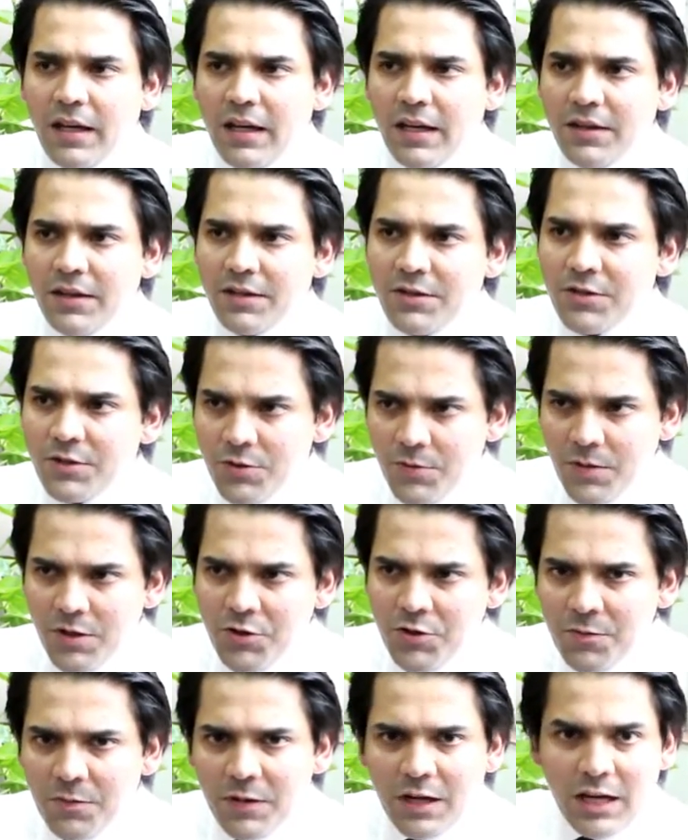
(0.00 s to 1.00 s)
And the
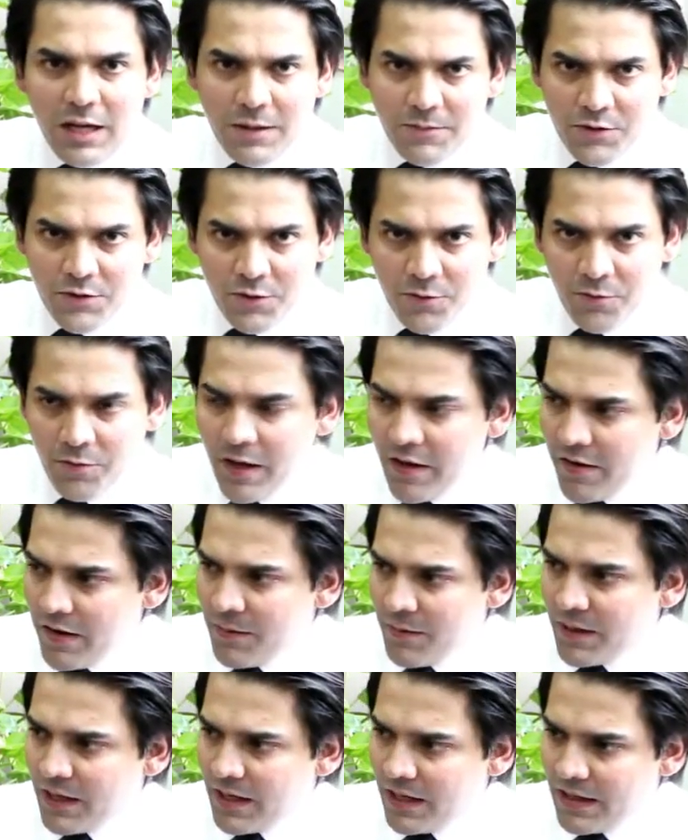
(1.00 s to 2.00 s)
situation became so
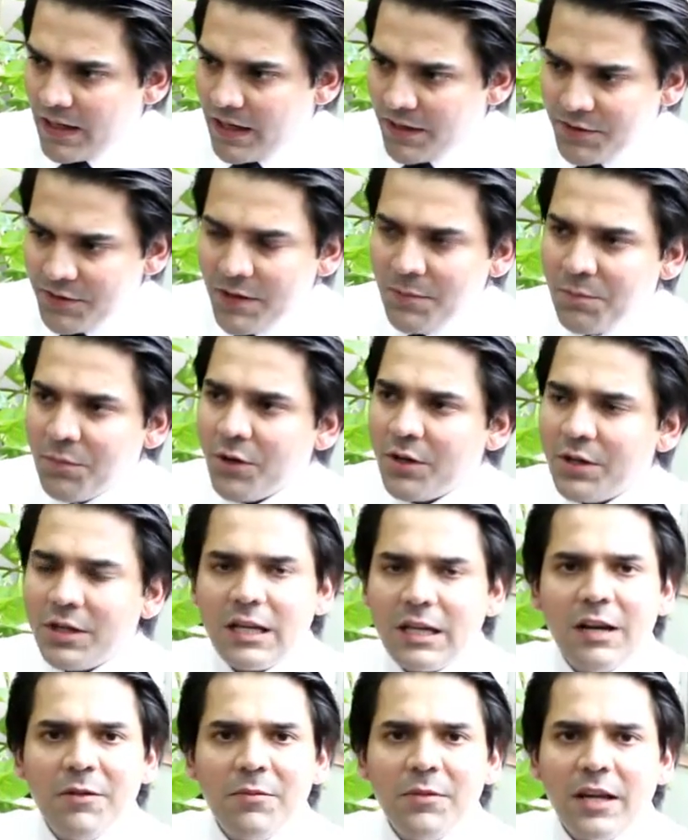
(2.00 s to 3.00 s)
wary that at some point
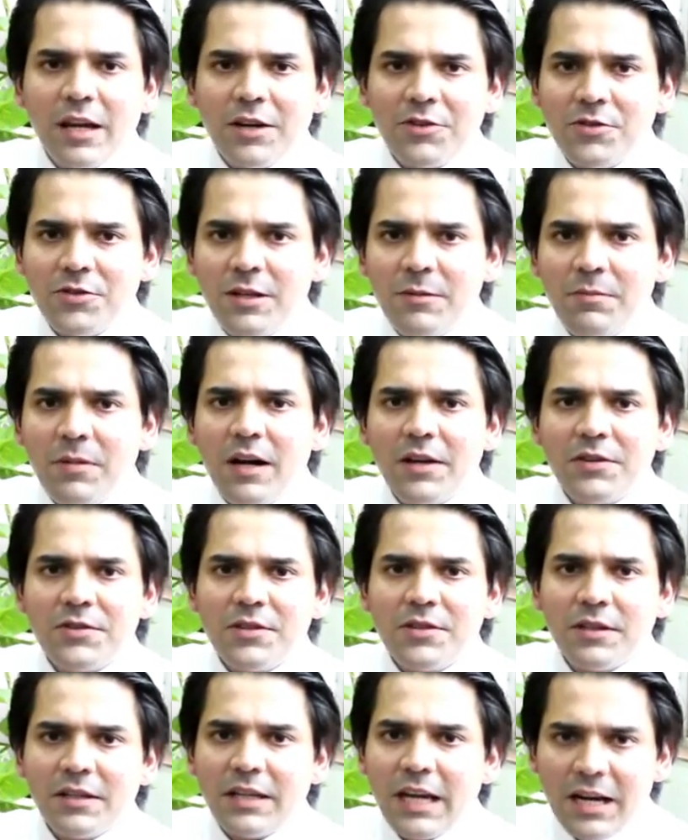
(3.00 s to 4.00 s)
the government actually
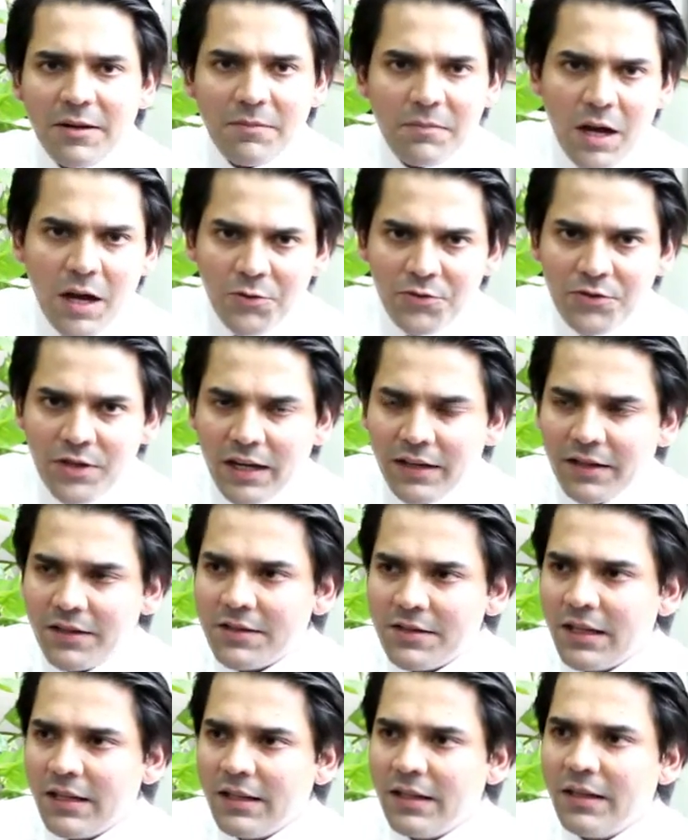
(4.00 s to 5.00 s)
passed a cat and mouse act. They
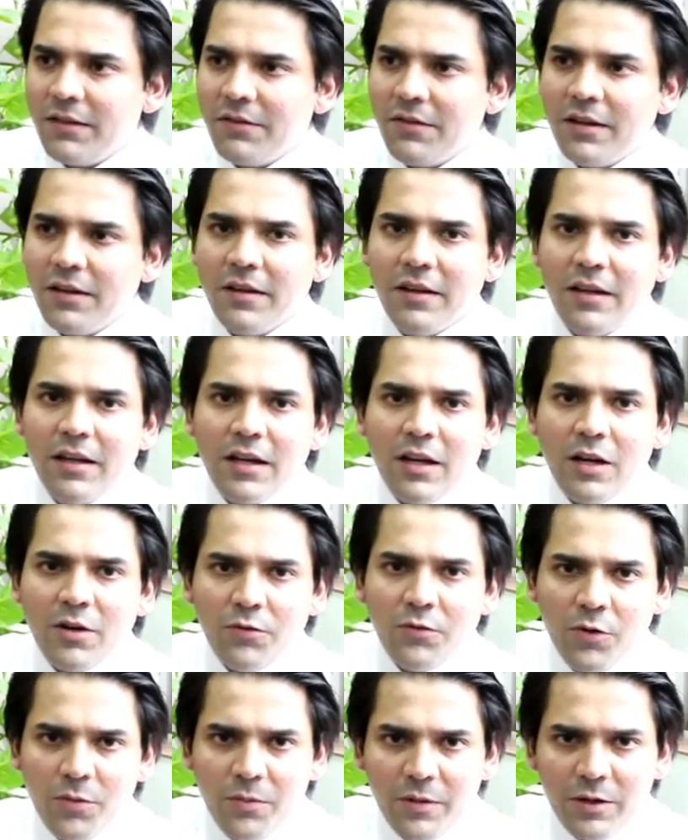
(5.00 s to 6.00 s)
said that if a
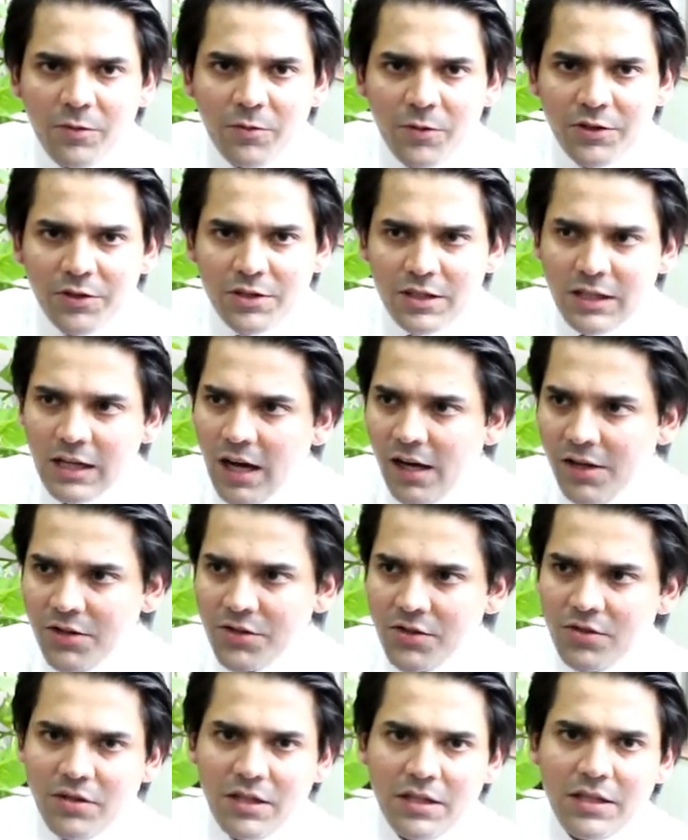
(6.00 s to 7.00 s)
woman was
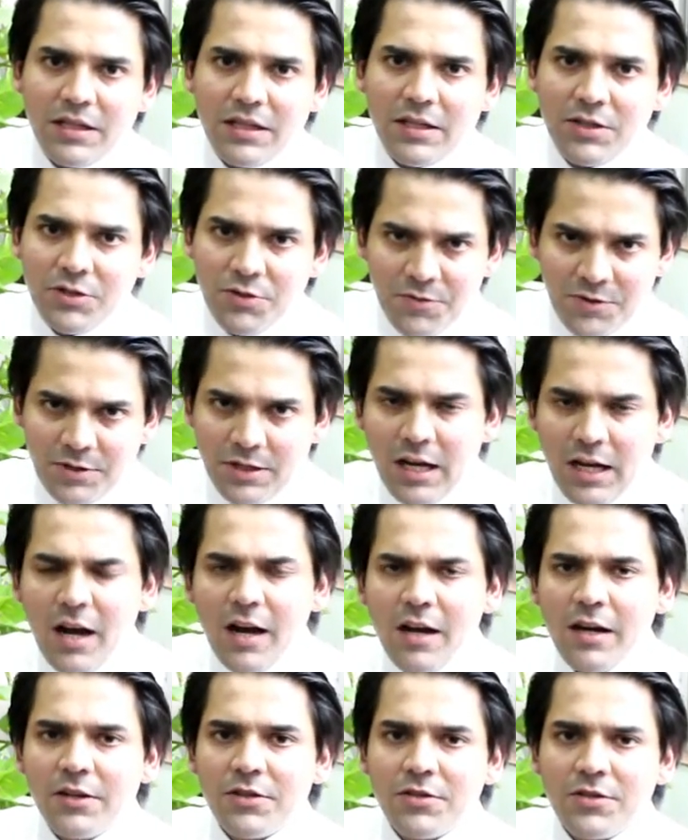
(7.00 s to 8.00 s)
incarcerated and she was on
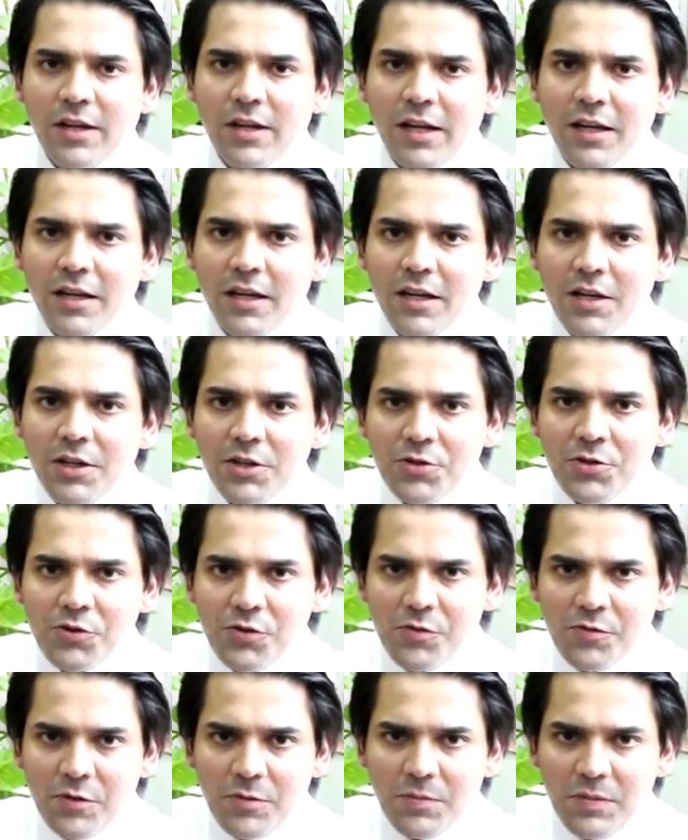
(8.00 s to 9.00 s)
hunger strike,
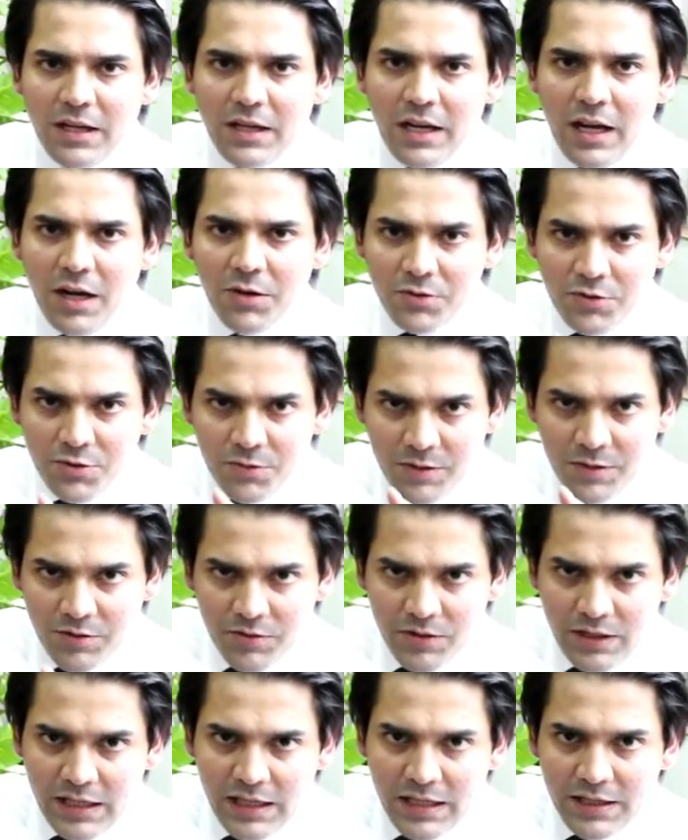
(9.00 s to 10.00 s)
she would be allowed to be
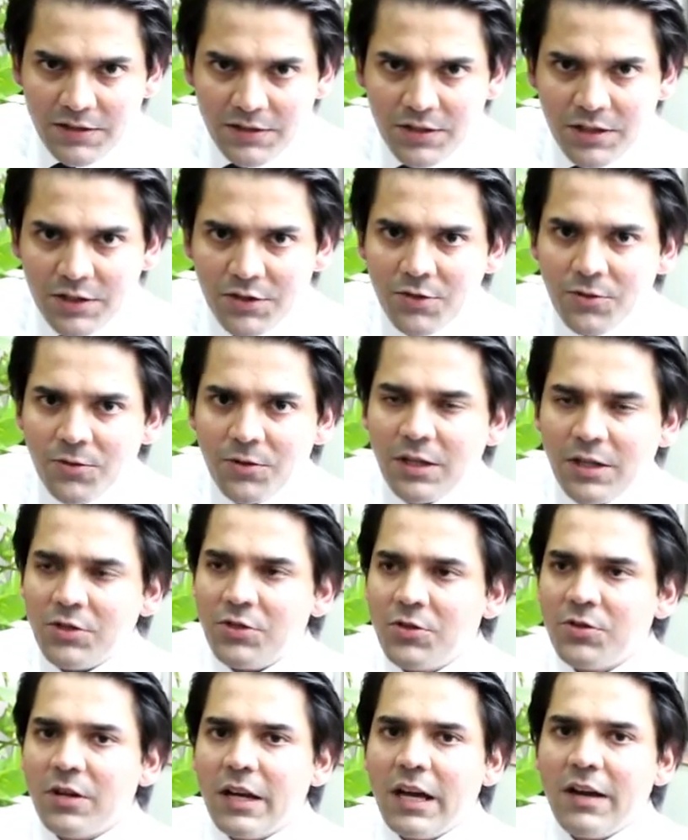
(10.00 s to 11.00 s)
released just so that
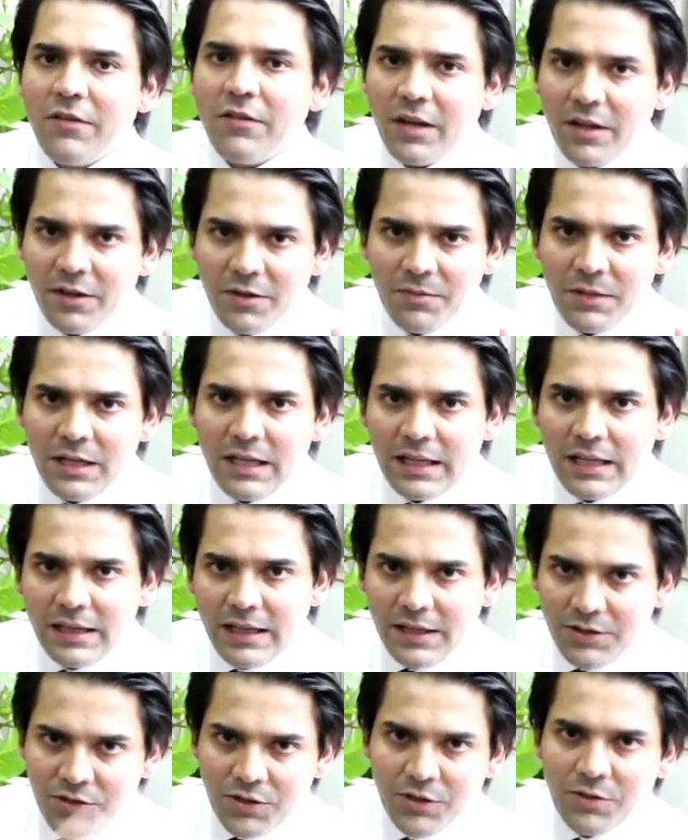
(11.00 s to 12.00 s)
she could have another meal and
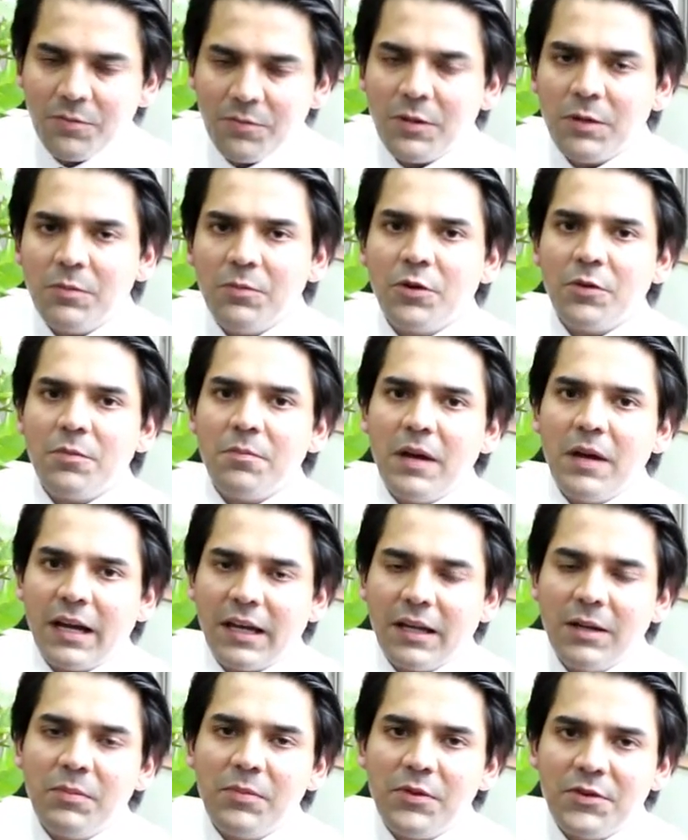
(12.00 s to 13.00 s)
then she can be put
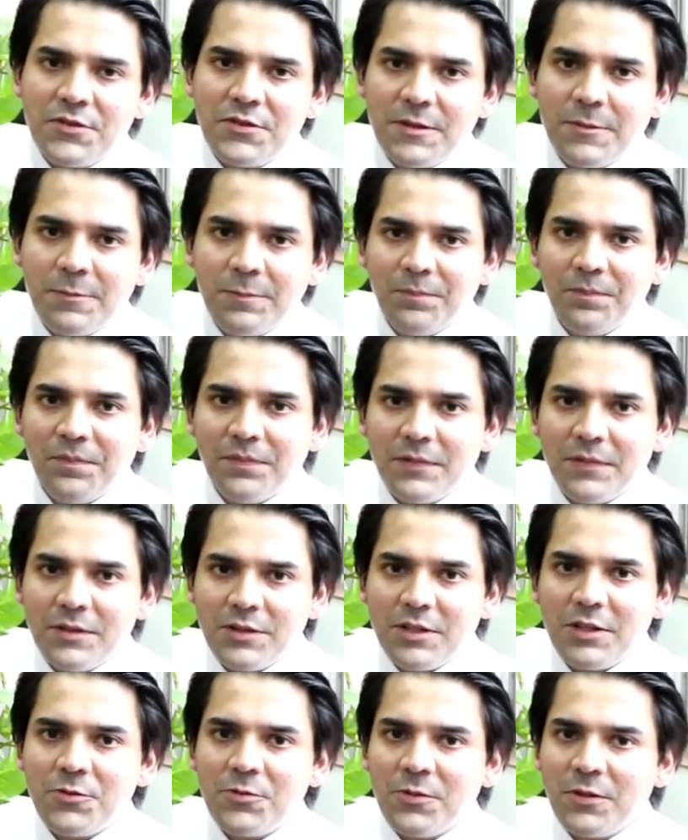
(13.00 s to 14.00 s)
back in prison.
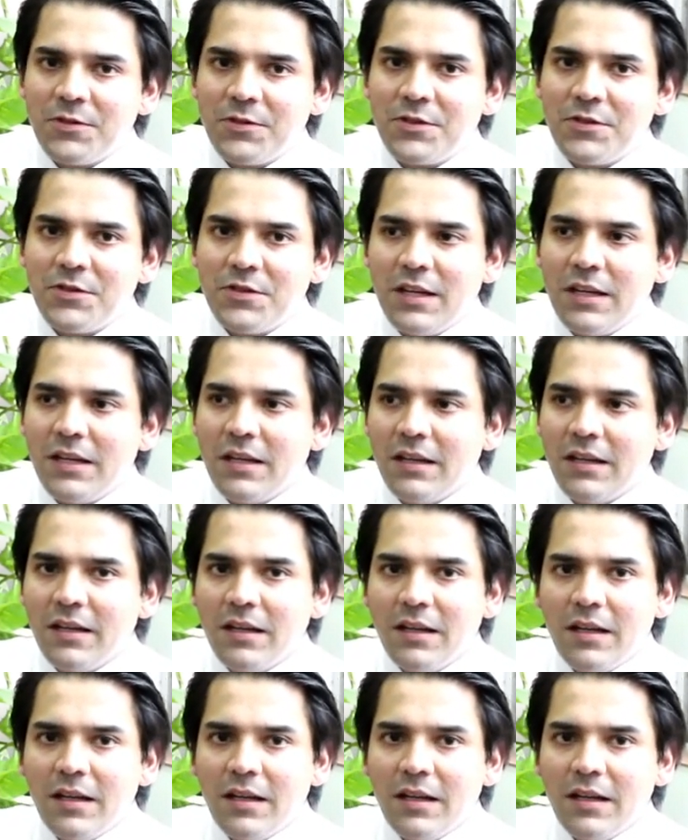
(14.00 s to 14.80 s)
Such was the state.